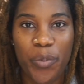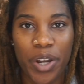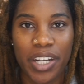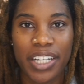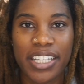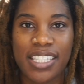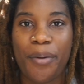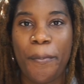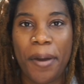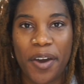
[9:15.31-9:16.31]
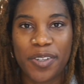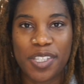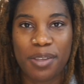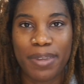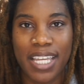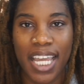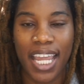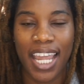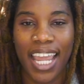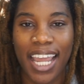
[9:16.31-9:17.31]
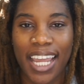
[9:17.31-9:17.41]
work is about to begin.